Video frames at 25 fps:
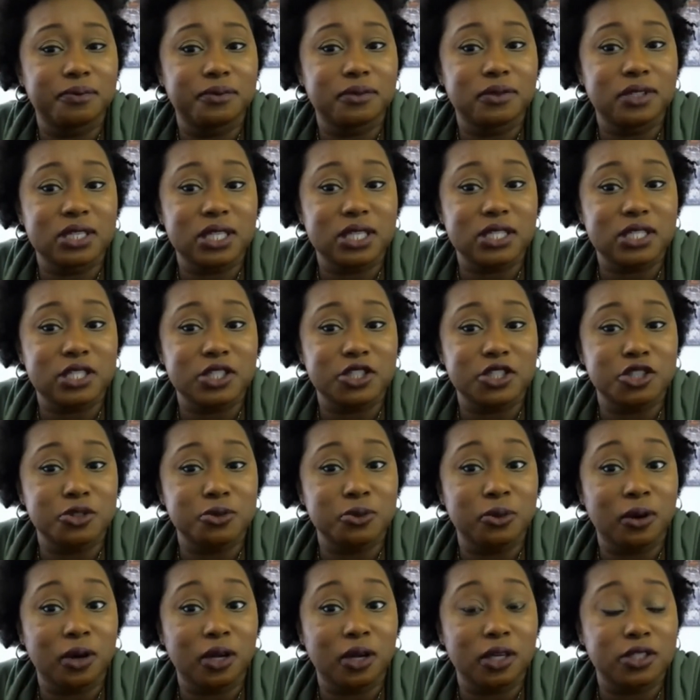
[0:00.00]
just because you
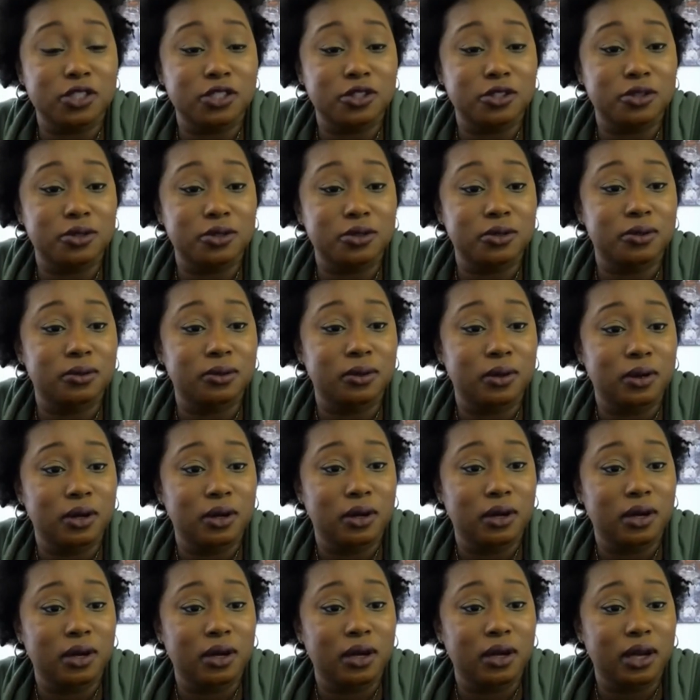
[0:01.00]
want to
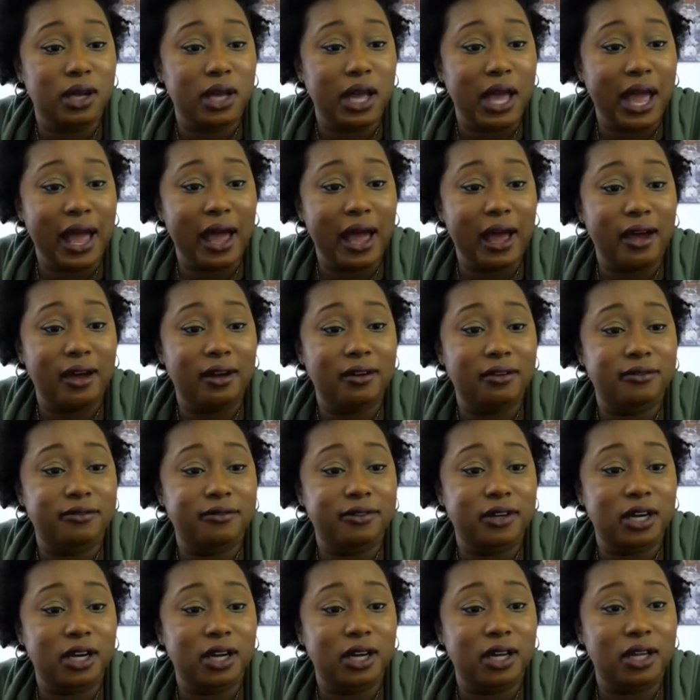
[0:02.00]
have
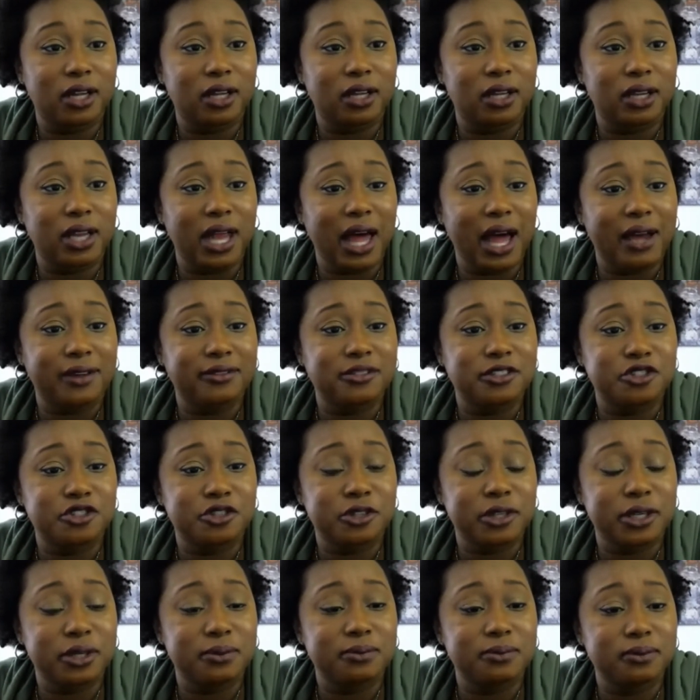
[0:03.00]
a live
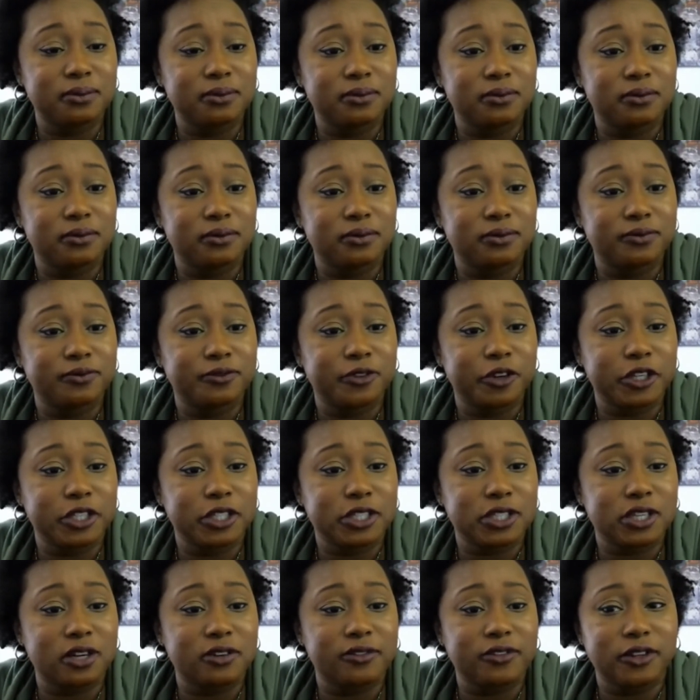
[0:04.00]
stream for
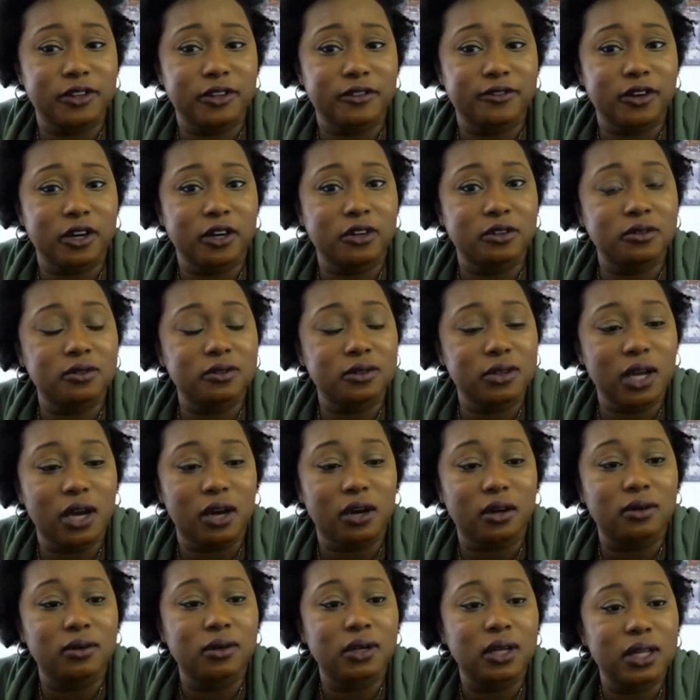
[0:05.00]
yourself on the phone.
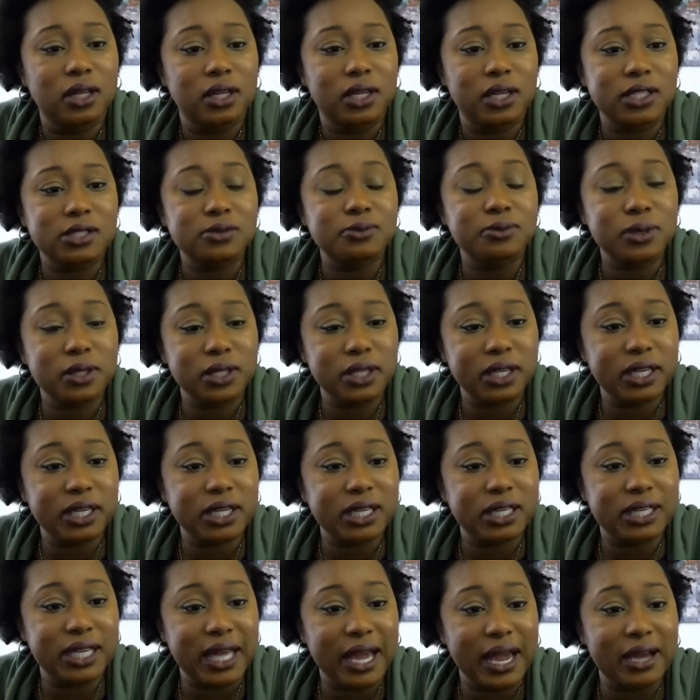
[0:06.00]
No, let's really
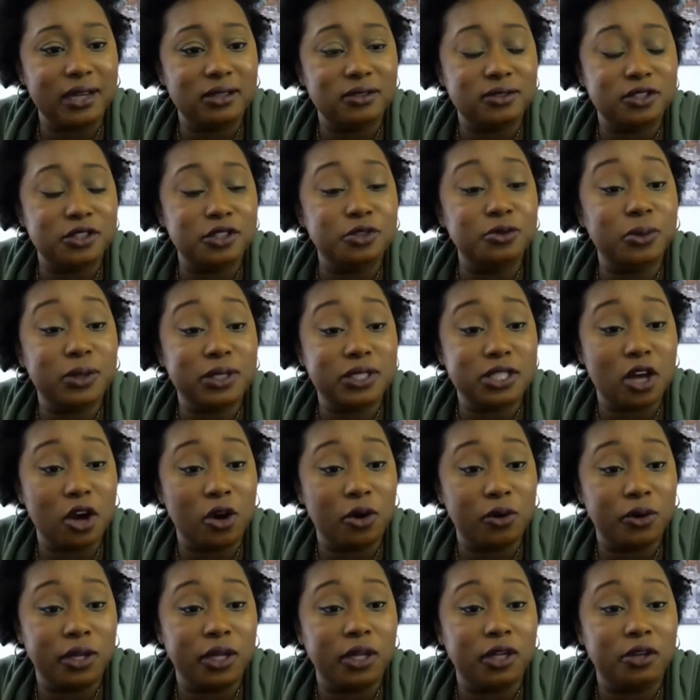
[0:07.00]
get down to what's
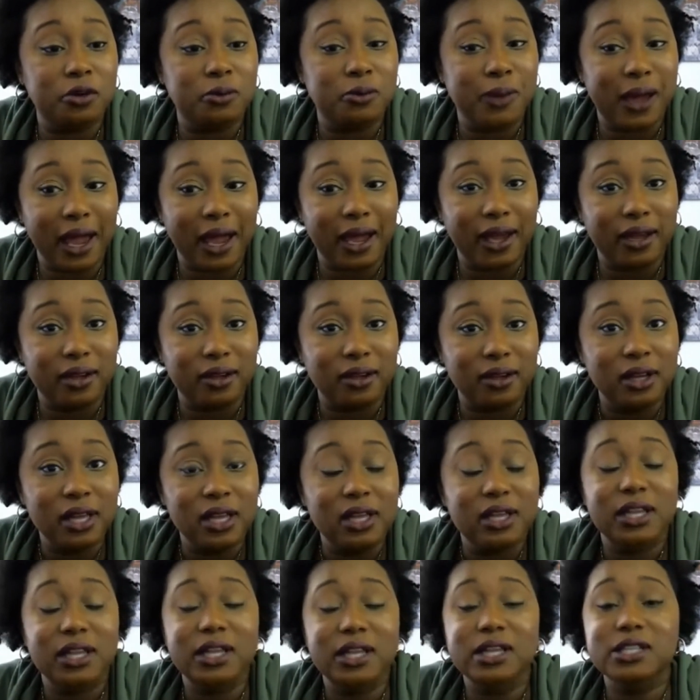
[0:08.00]
holding you back.
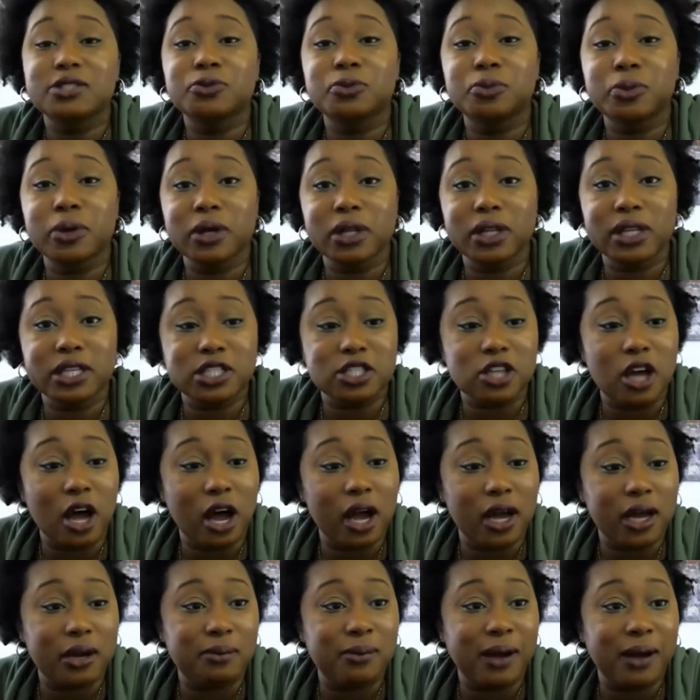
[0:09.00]
Let's really
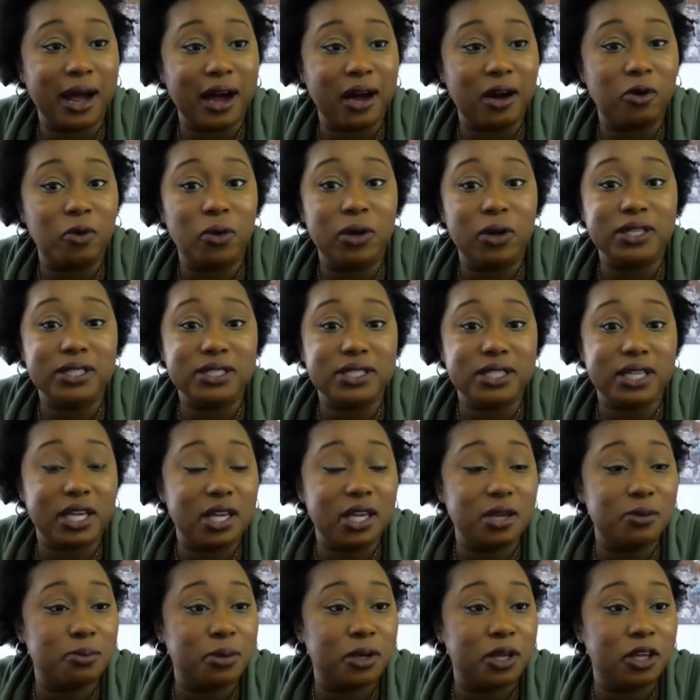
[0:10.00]
talk about what's
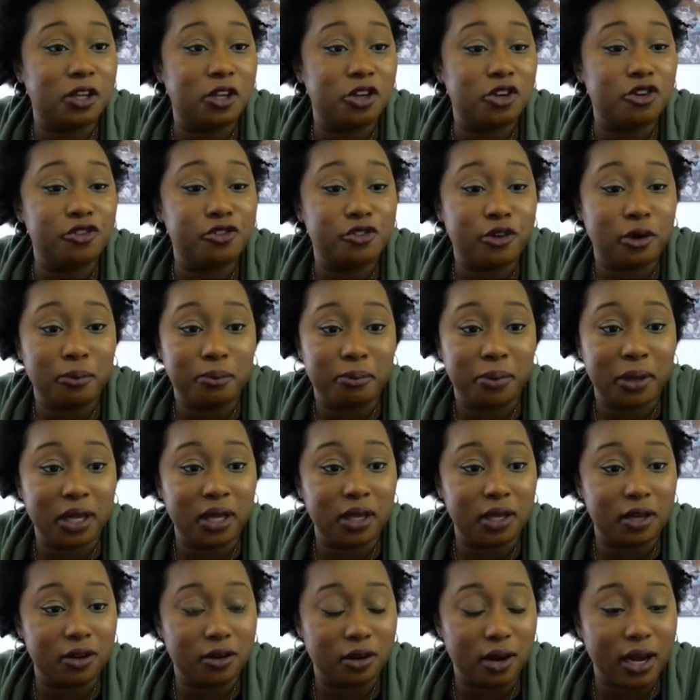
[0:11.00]
keeping you from
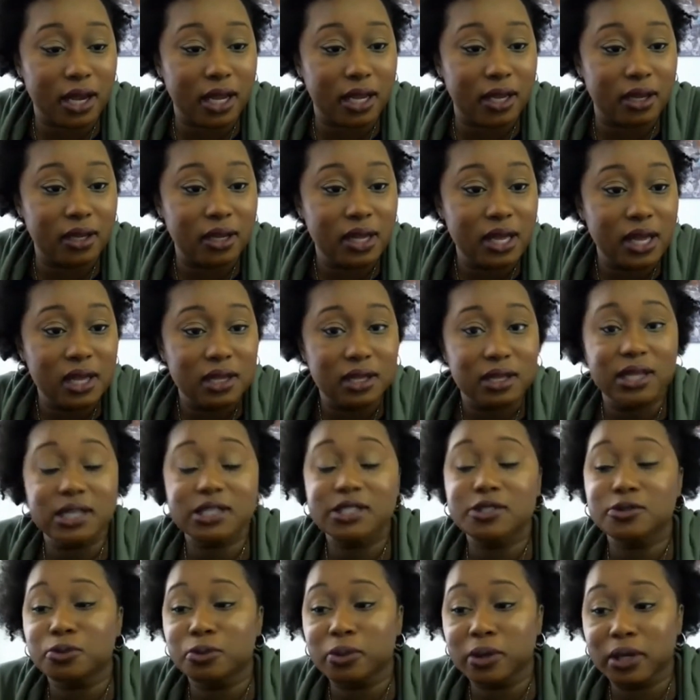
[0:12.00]
being great. Let's
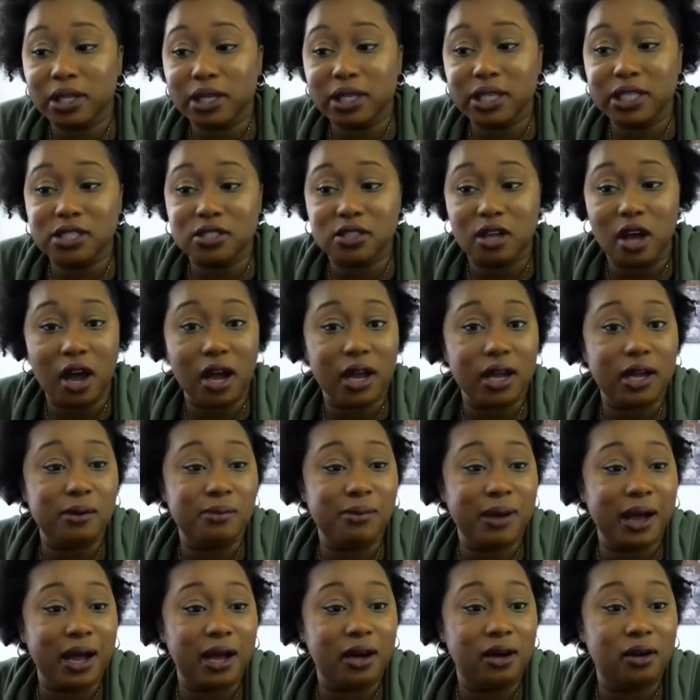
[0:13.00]
really talk
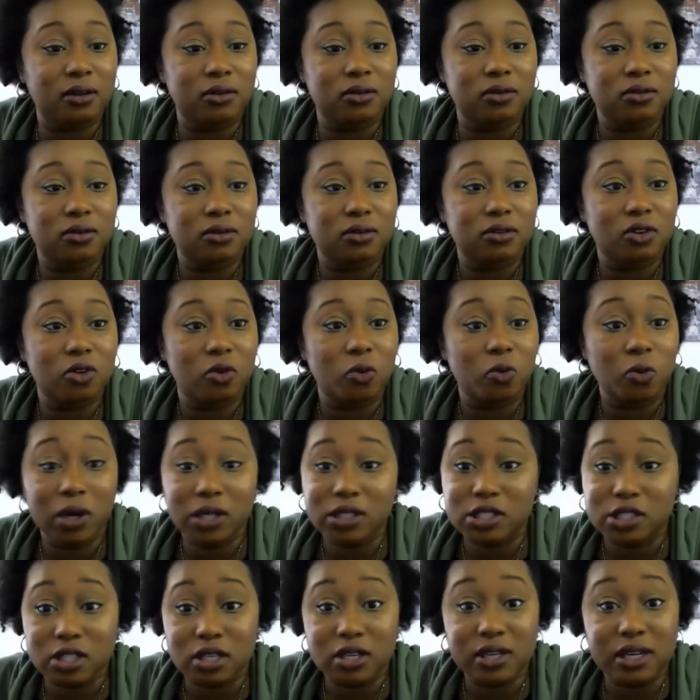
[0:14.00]
about
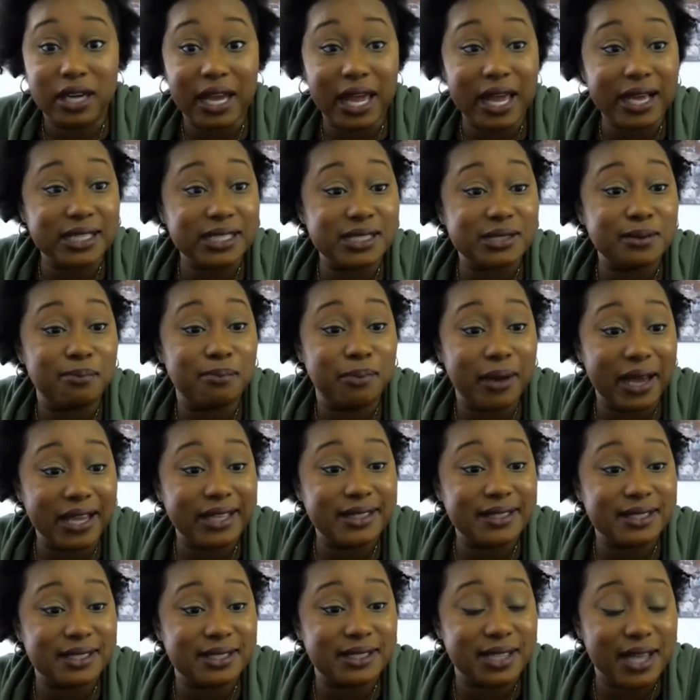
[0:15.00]
what your next
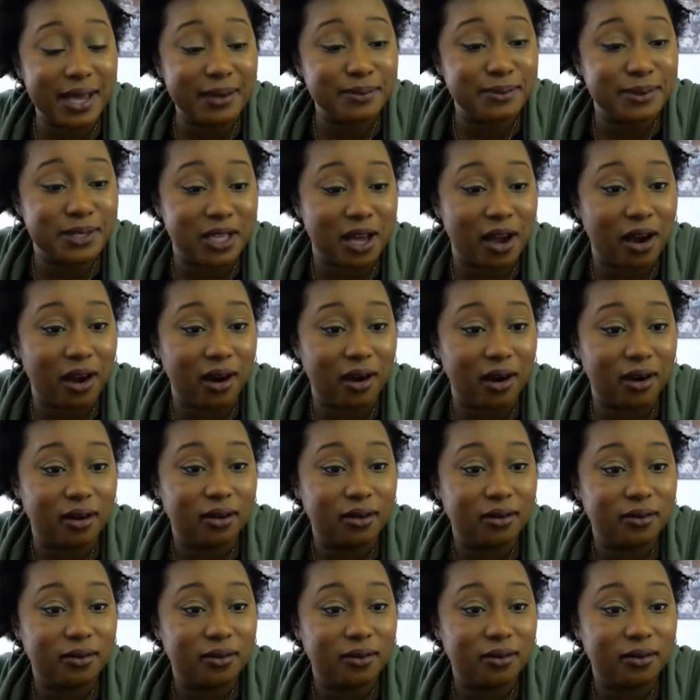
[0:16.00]
best steps are.